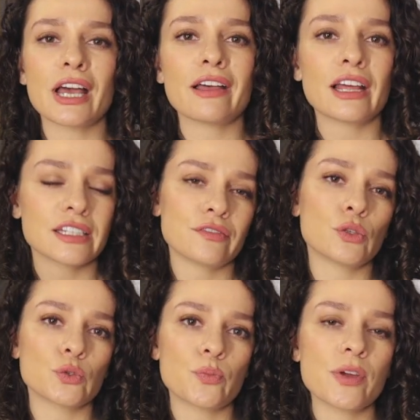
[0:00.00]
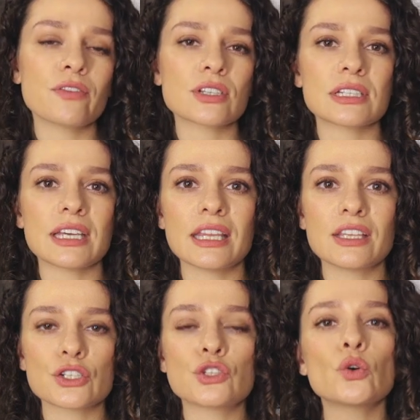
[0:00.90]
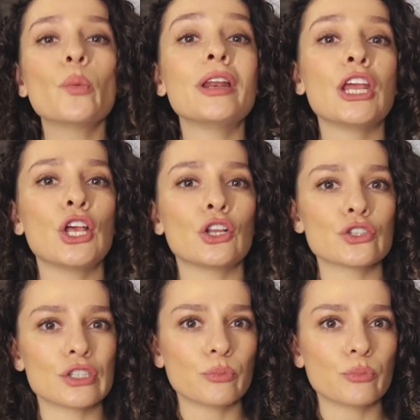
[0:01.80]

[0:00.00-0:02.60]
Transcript: as I've told you previously, there's so many hills